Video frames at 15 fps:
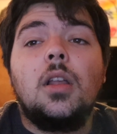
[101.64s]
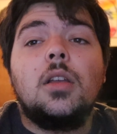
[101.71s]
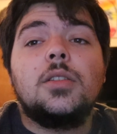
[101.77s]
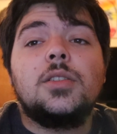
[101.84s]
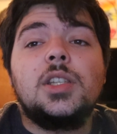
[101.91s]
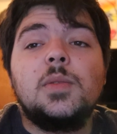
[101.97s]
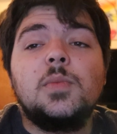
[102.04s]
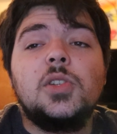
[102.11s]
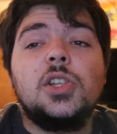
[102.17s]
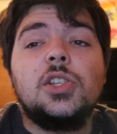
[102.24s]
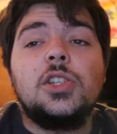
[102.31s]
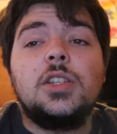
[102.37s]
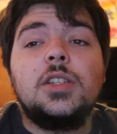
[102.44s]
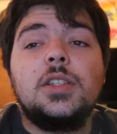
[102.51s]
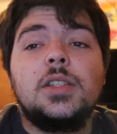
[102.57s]
Some
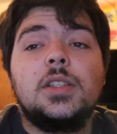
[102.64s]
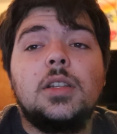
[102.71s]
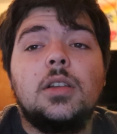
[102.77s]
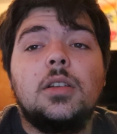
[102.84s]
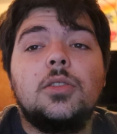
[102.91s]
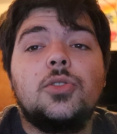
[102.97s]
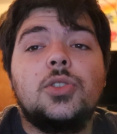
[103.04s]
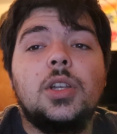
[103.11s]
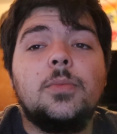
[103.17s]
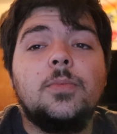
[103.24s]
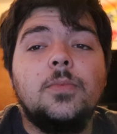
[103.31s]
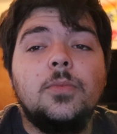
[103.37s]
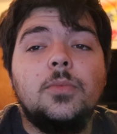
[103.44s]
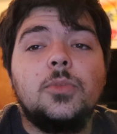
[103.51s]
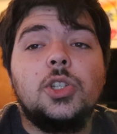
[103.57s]
changes
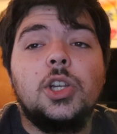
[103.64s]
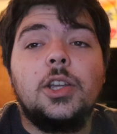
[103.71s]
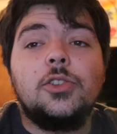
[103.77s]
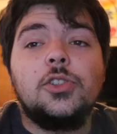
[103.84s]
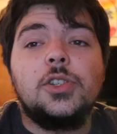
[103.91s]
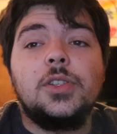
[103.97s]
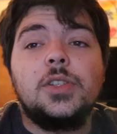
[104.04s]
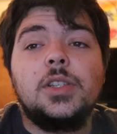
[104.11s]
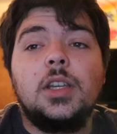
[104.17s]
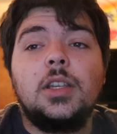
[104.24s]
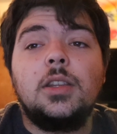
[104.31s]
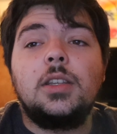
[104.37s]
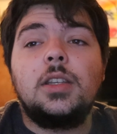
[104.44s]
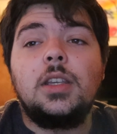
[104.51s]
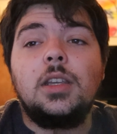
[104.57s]

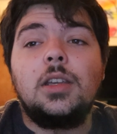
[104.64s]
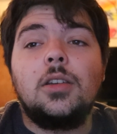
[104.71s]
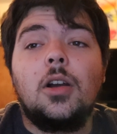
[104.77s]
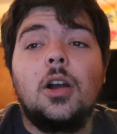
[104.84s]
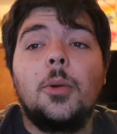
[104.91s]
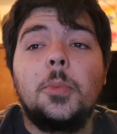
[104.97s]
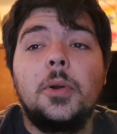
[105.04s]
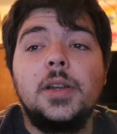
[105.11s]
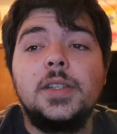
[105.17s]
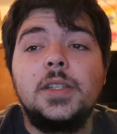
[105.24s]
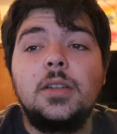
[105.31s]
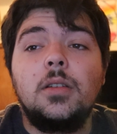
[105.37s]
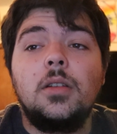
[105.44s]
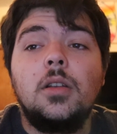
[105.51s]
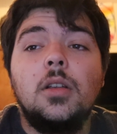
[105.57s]
in the key are
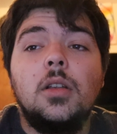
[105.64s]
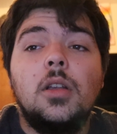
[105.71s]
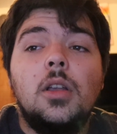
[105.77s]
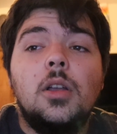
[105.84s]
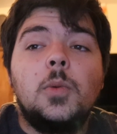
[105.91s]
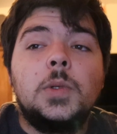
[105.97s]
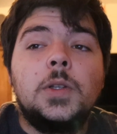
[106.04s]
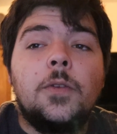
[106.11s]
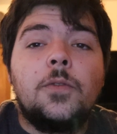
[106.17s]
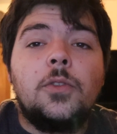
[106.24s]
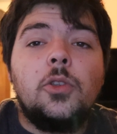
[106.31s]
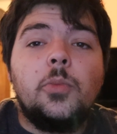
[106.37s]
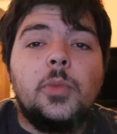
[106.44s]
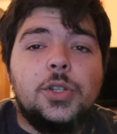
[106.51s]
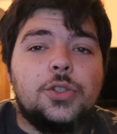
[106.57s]
present, with a
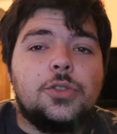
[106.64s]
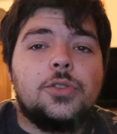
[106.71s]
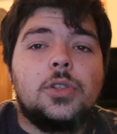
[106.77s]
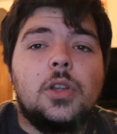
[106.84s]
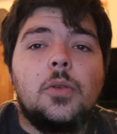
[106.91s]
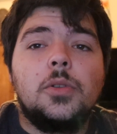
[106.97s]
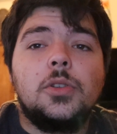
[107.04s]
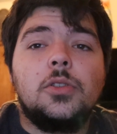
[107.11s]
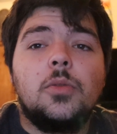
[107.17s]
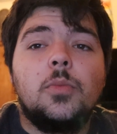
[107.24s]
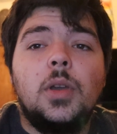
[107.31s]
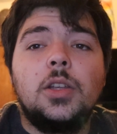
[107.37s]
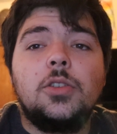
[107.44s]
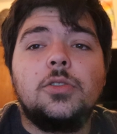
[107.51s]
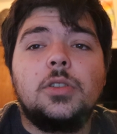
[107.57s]
few measures go into a
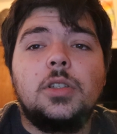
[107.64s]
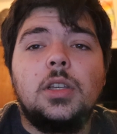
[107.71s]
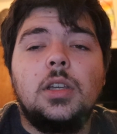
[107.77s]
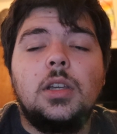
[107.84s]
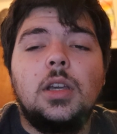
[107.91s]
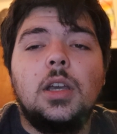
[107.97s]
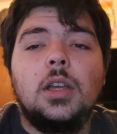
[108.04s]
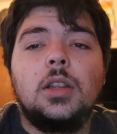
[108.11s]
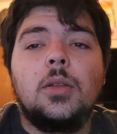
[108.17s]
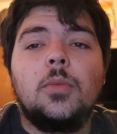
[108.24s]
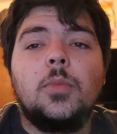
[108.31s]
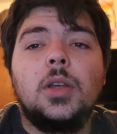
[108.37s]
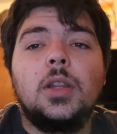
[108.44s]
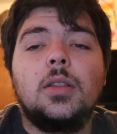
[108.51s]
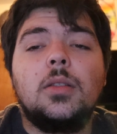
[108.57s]
major key
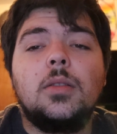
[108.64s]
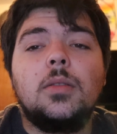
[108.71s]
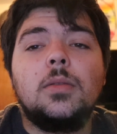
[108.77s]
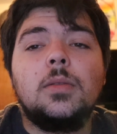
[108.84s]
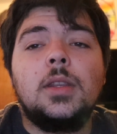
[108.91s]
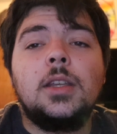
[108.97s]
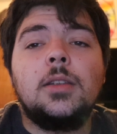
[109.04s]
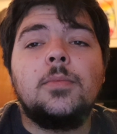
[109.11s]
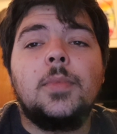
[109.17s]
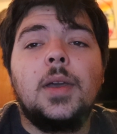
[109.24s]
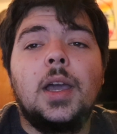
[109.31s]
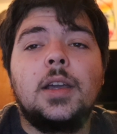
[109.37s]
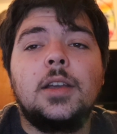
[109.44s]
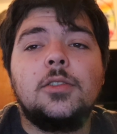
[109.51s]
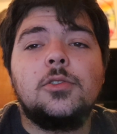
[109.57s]
but then
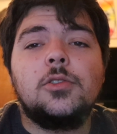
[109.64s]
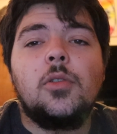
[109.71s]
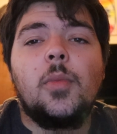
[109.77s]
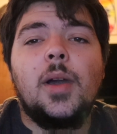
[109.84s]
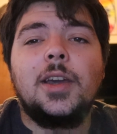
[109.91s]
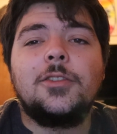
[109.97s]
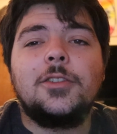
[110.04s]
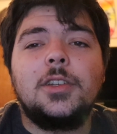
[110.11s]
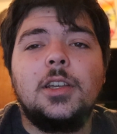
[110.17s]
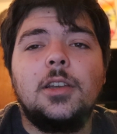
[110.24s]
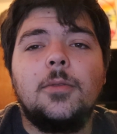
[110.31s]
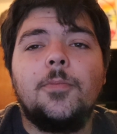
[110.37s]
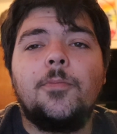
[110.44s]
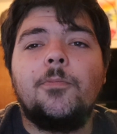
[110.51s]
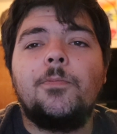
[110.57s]
back into a minor key.